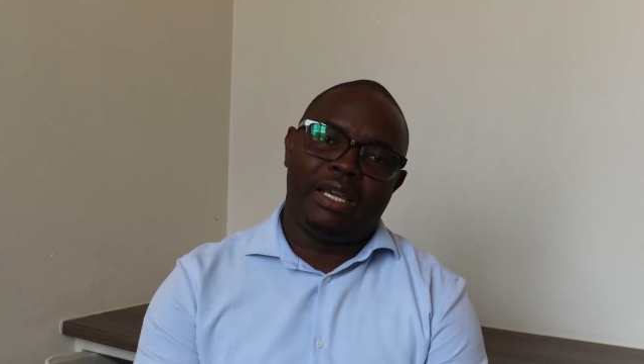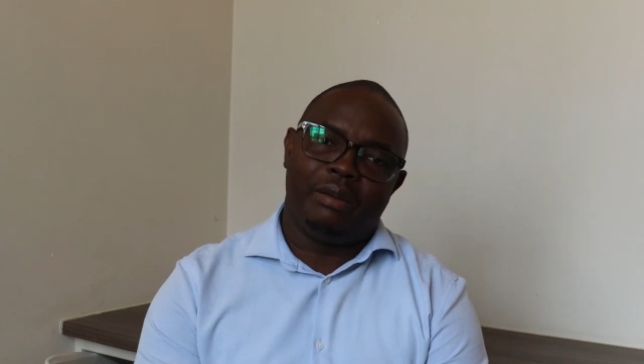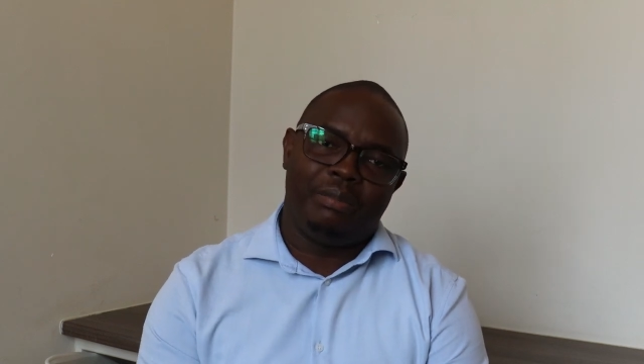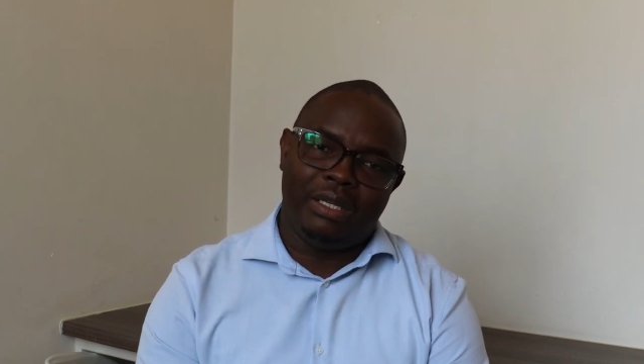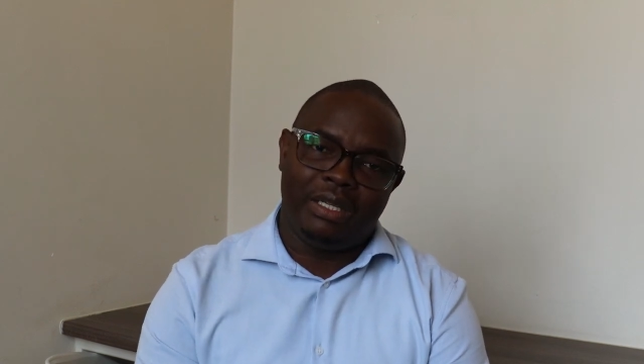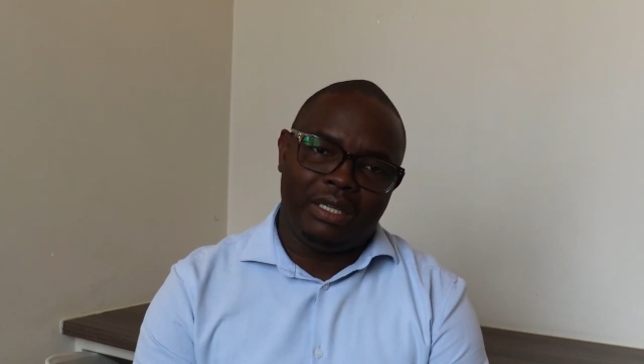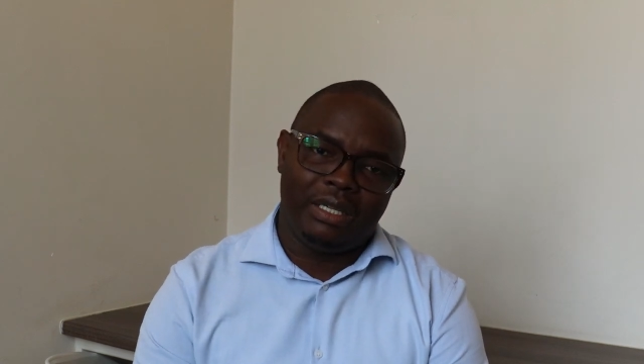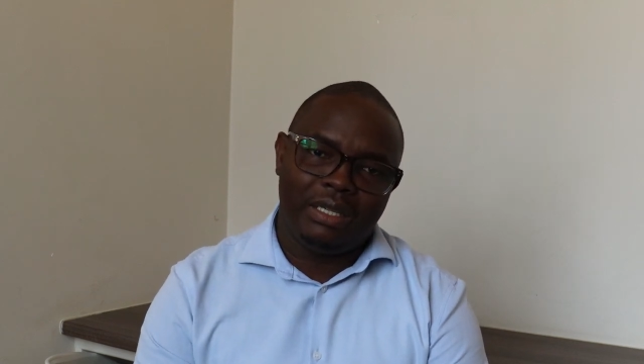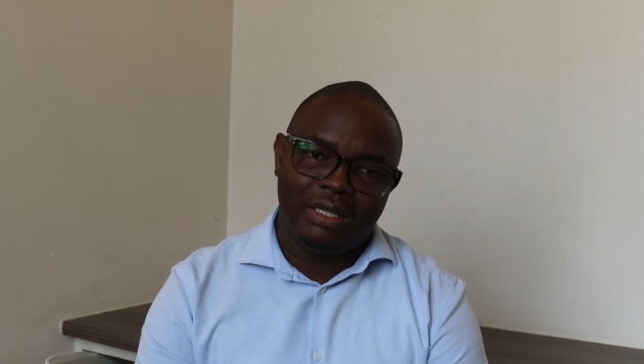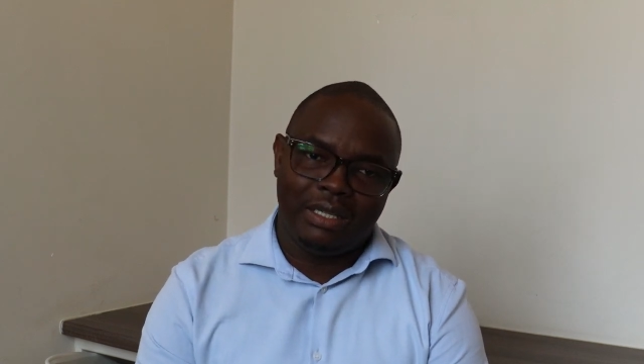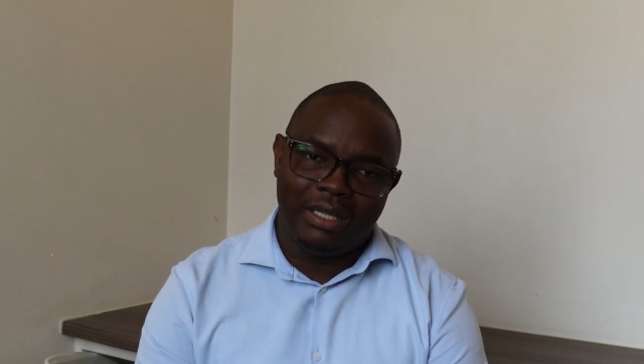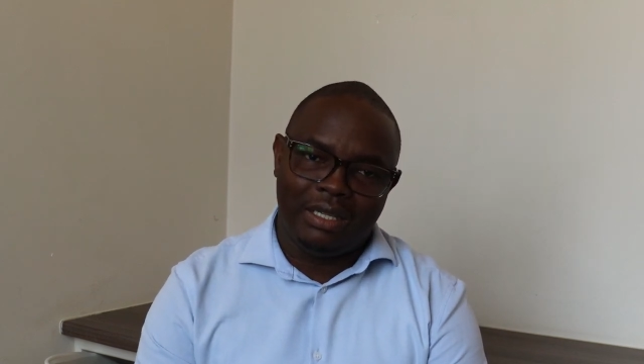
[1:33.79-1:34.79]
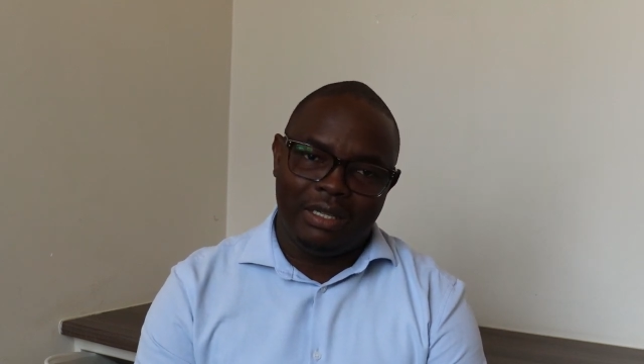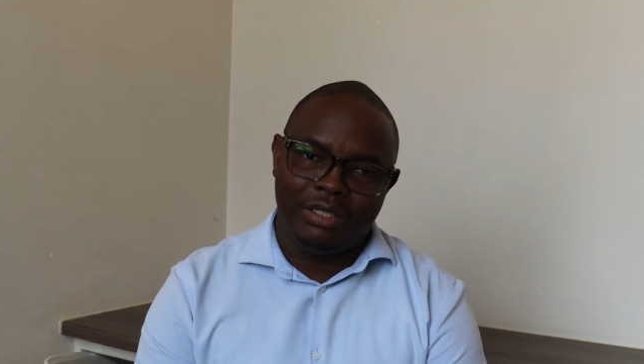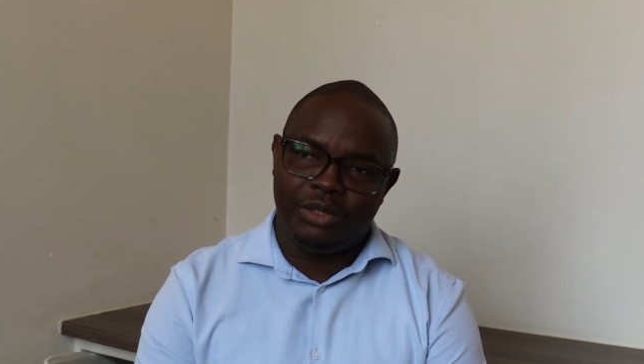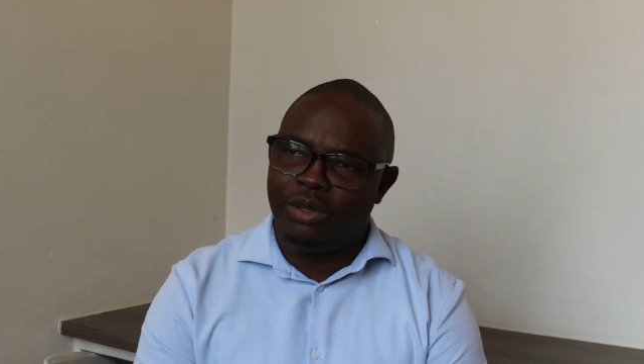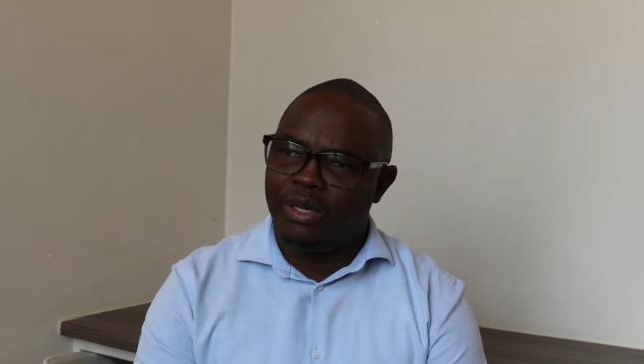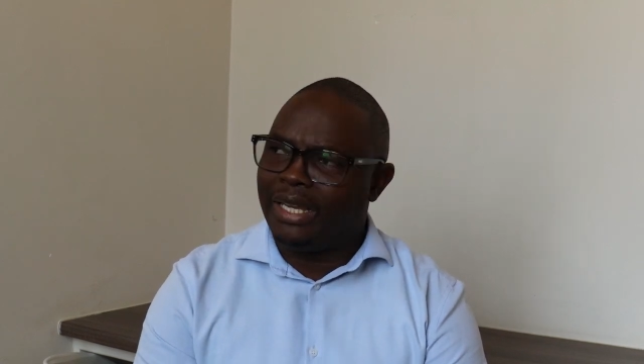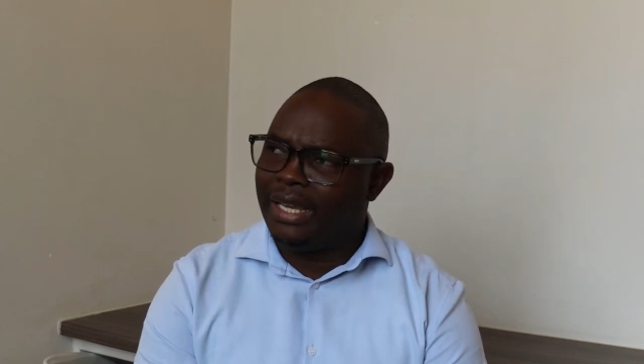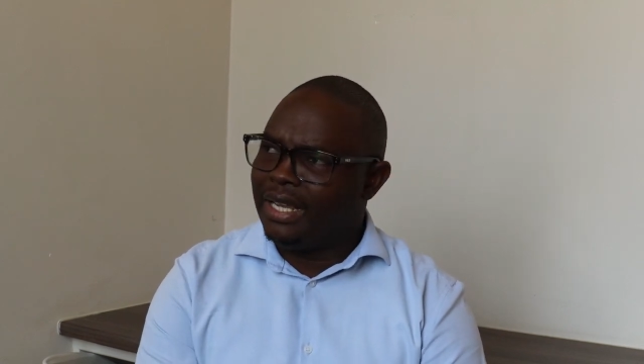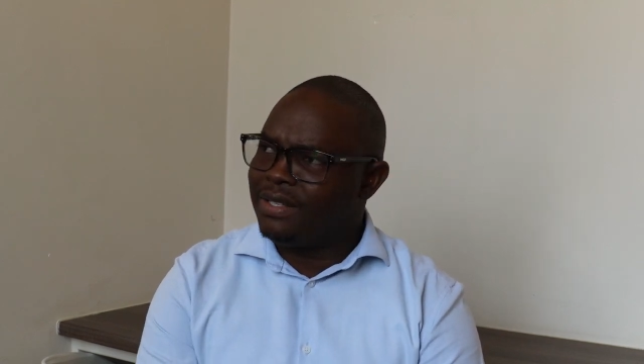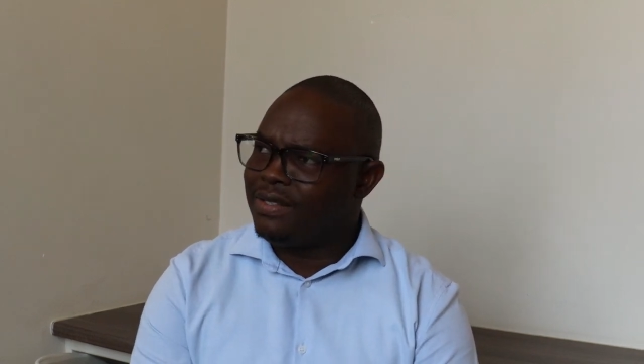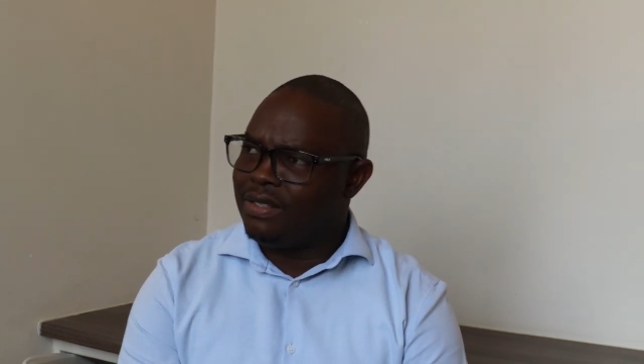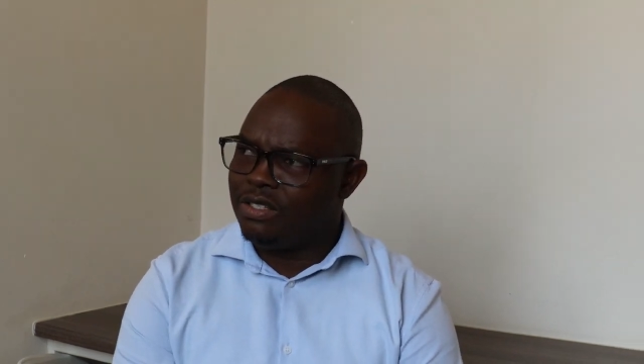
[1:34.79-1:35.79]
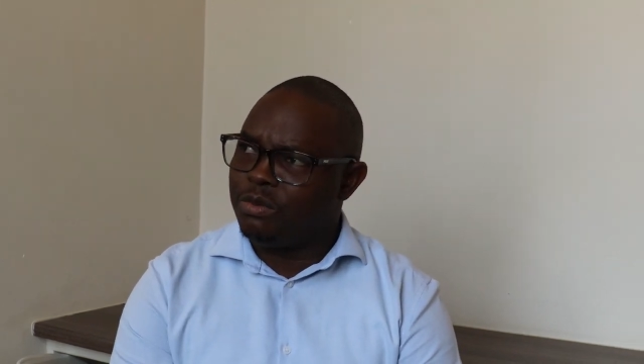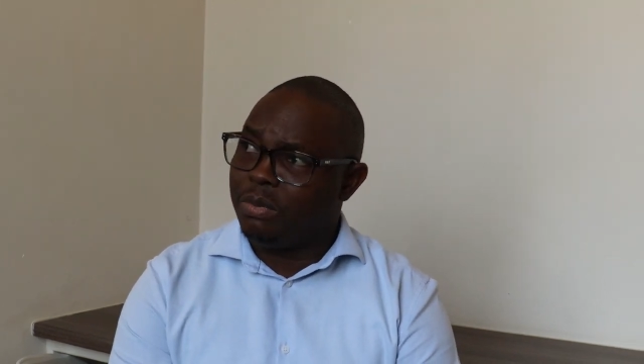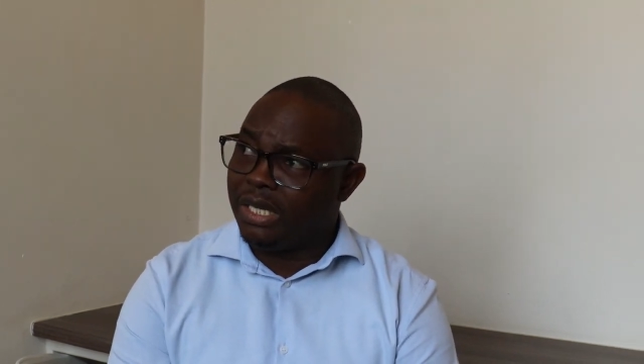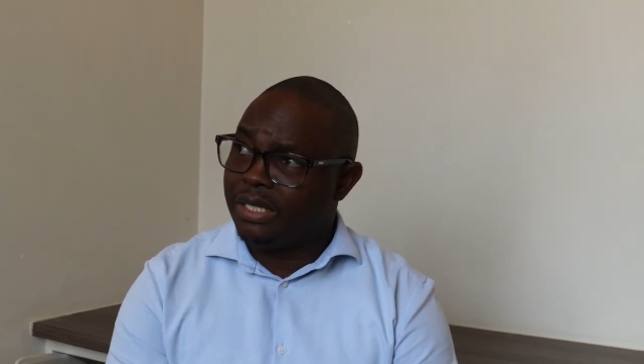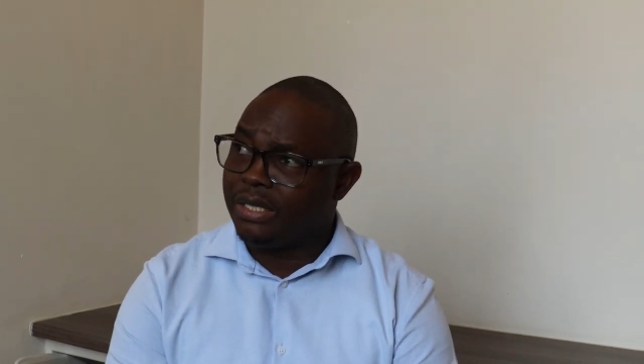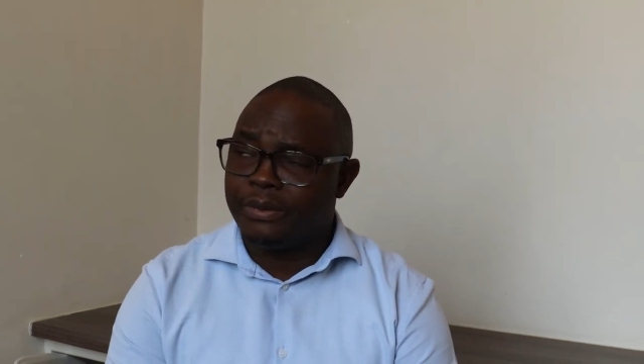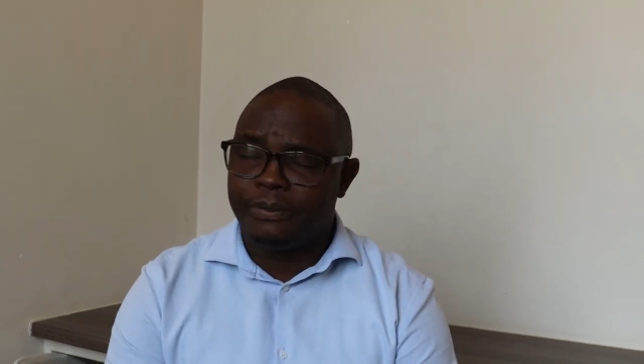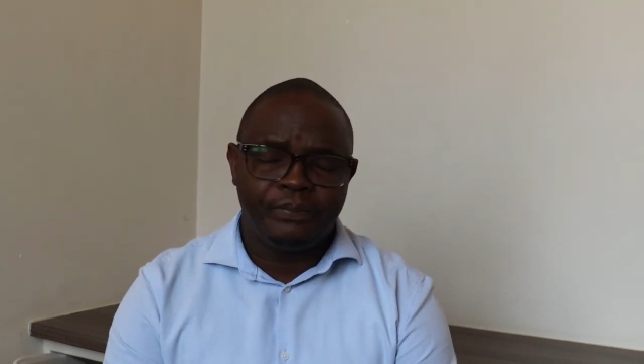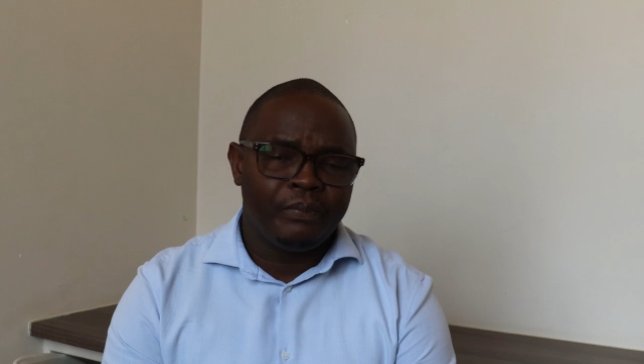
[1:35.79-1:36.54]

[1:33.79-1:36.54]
happening against this budget.